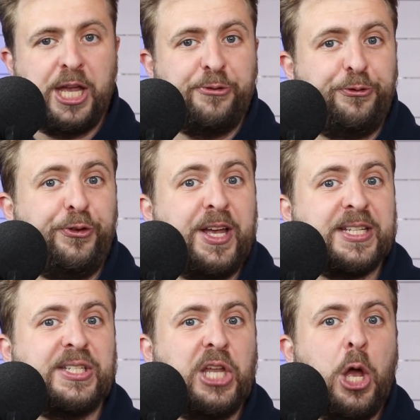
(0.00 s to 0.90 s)

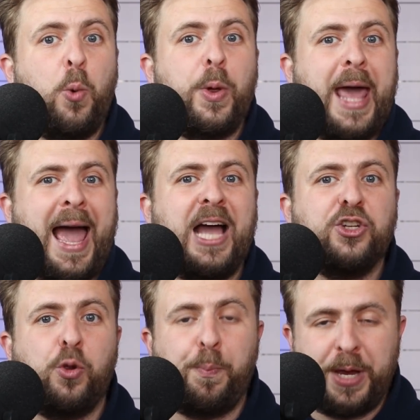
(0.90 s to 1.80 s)
Invest with
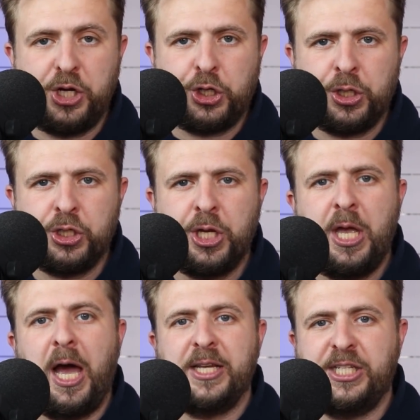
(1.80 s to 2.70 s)
actual patience.
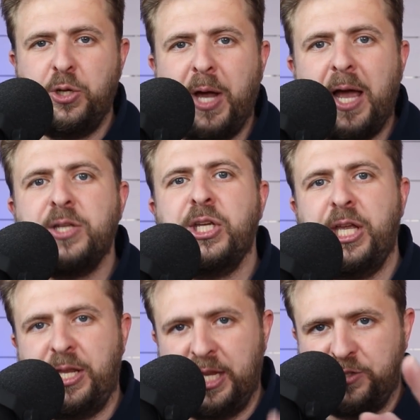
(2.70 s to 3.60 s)
I'll see you guys
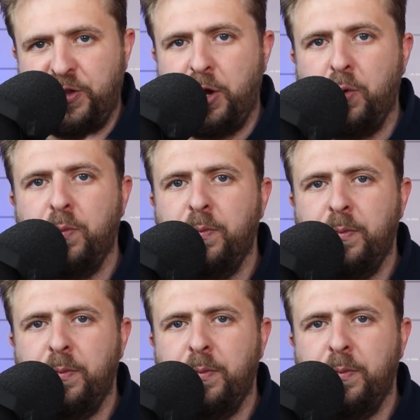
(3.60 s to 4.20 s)
in the next video.